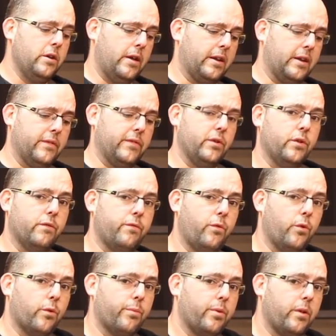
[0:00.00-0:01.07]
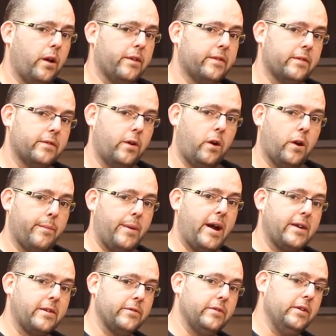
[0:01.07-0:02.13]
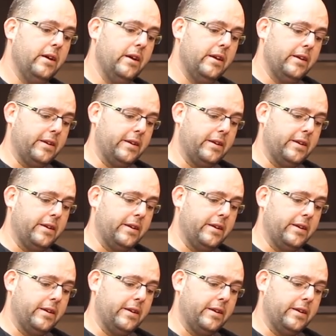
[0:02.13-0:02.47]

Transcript: That gives you a 4+ automatically.